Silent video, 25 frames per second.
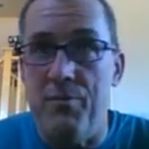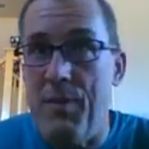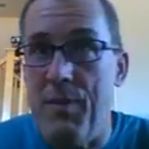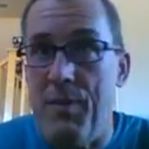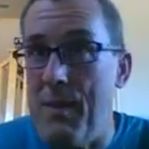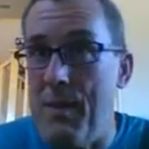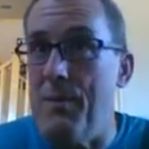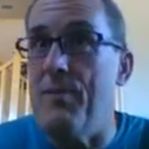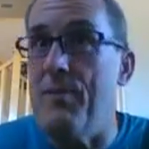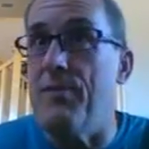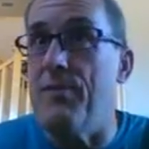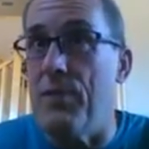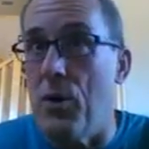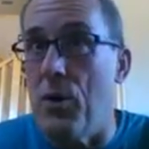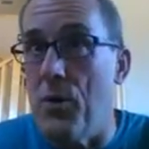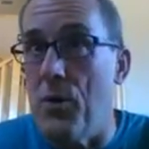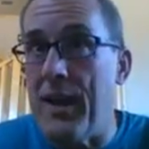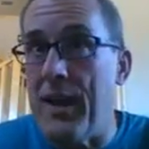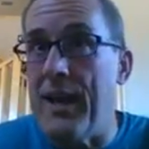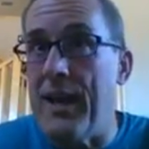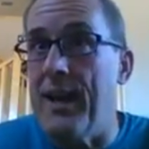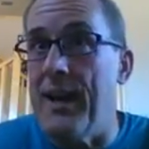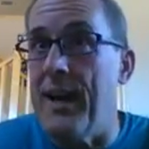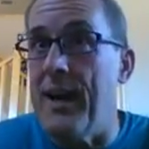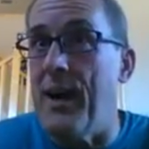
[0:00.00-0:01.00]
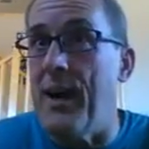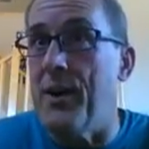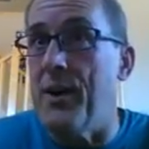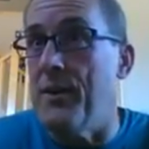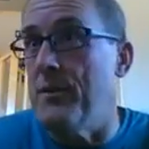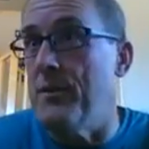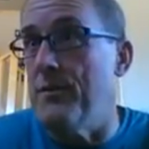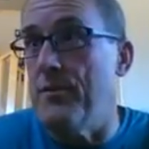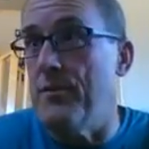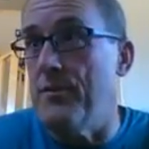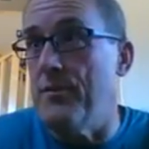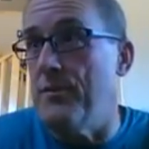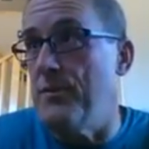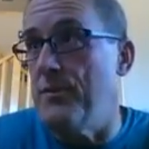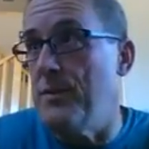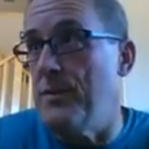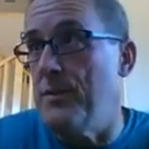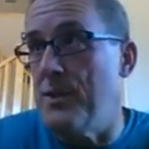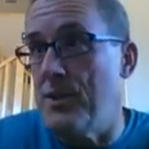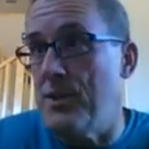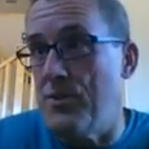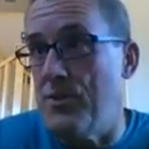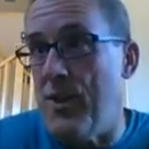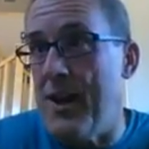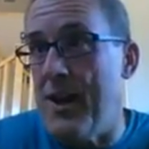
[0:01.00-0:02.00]
maybe flowing in and out of
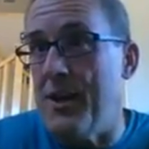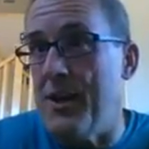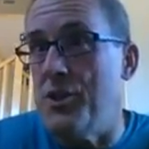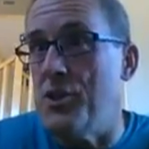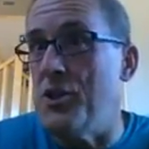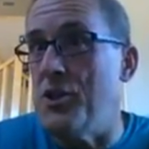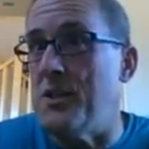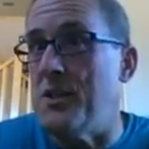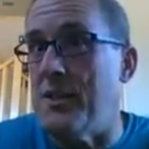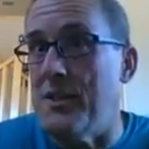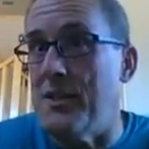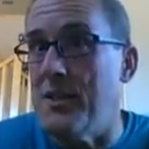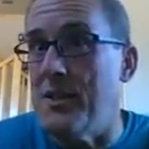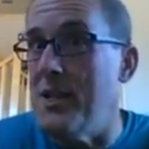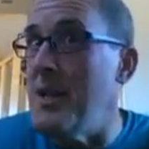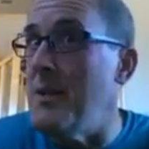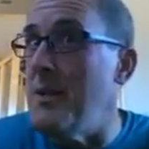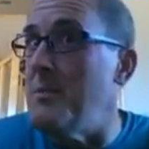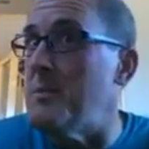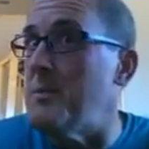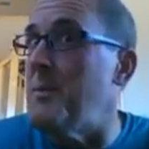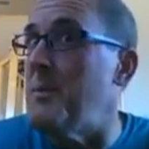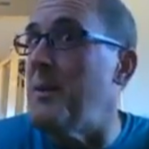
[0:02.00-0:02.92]
strategies and teams,